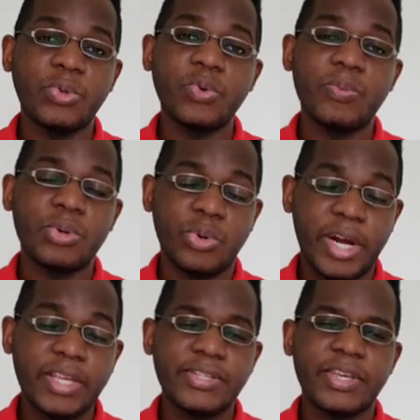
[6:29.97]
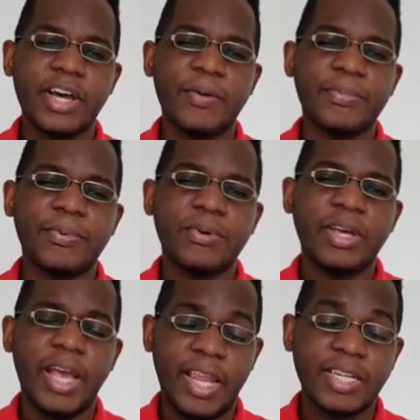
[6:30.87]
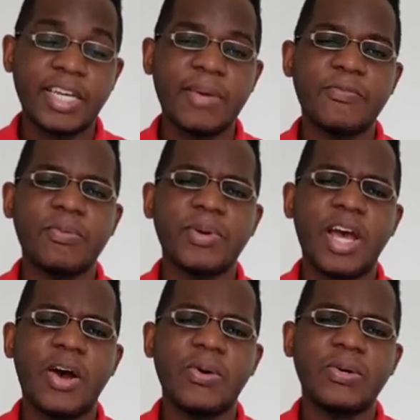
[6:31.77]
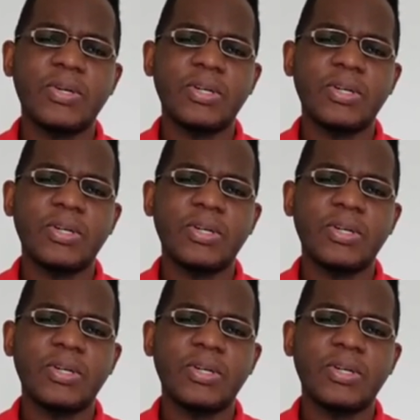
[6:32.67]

you'll be rising up anytime from now.